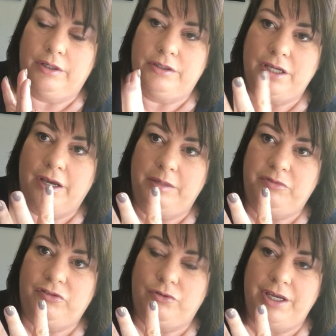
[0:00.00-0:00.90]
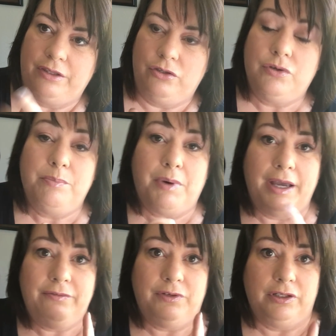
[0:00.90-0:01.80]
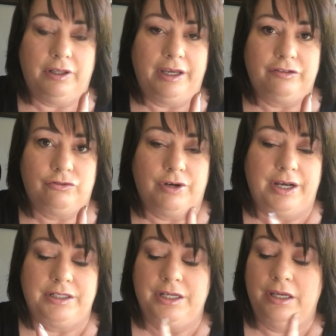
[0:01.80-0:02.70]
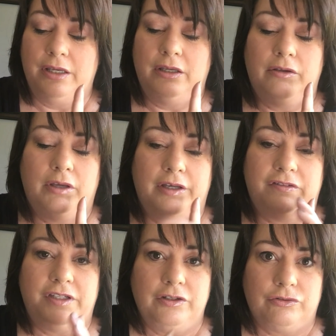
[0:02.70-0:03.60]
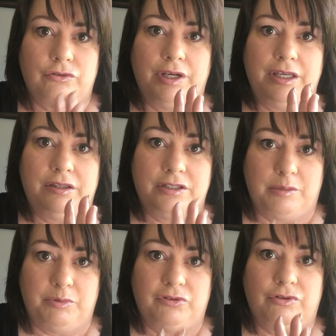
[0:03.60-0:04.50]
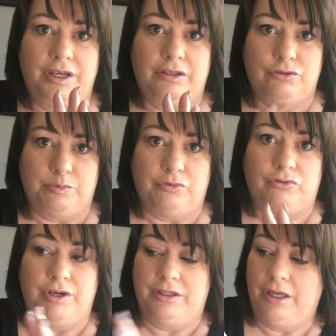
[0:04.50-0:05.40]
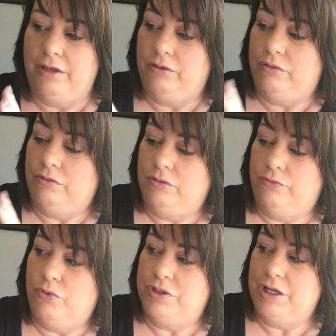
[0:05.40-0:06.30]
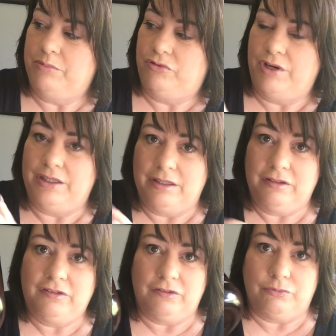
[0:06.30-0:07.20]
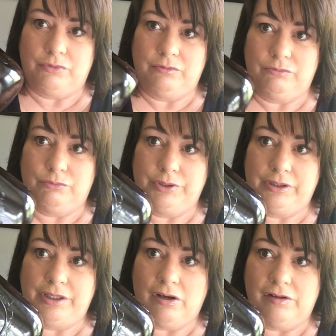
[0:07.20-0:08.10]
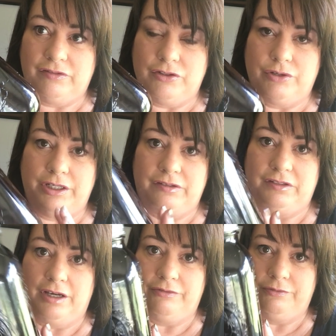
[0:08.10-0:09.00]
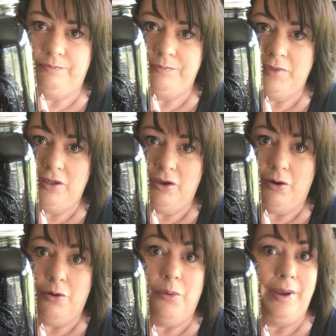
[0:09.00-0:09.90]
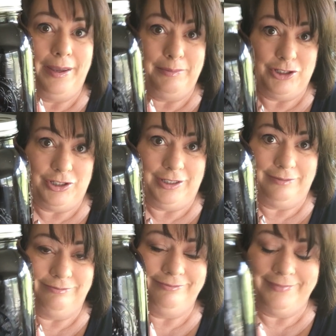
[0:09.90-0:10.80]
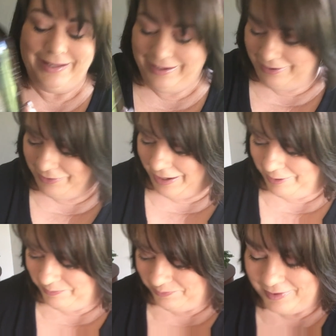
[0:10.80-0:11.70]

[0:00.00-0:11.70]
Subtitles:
times strength. You can buy vanilla extract single strength, double strength, triple strength, and 4 times strength. And this is really concentrated stuff. OMG. Okay,